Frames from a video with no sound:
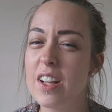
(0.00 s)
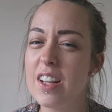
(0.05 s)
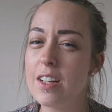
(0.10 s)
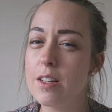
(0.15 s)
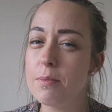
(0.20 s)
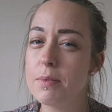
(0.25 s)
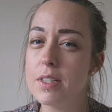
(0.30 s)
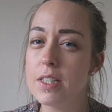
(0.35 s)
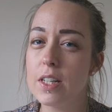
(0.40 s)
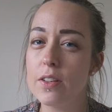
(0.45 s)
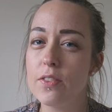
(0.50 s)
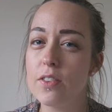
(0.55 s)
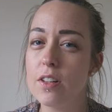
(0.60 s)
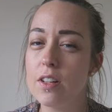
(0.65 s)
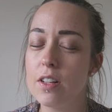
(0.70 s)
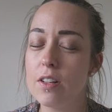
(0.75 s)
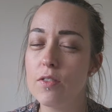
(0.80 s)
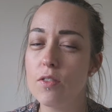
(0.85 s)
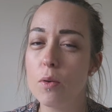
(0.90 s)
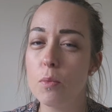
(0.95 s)
of a little bit
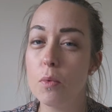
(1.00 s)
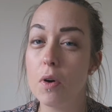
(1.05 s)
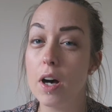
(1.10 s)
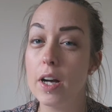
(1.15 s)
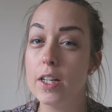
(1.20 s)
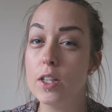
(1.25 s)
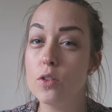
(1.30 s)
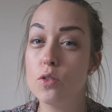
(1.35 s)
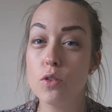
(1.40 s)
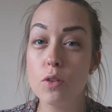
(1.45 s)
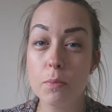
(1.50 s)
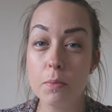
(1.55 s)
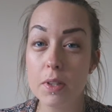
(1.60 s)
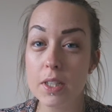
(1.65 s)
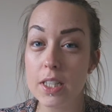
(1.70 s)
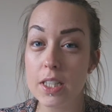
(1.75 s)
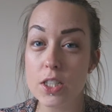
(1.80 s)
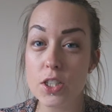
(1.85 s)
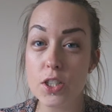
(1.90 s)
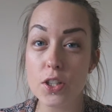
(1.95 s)
different from what I
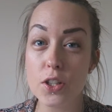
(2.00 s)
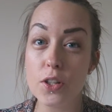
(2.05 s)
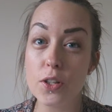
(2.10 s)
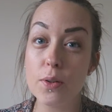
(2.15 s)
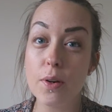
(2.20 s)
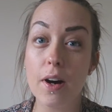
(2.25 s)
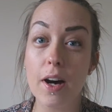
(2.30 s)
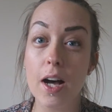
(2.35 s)
normally do.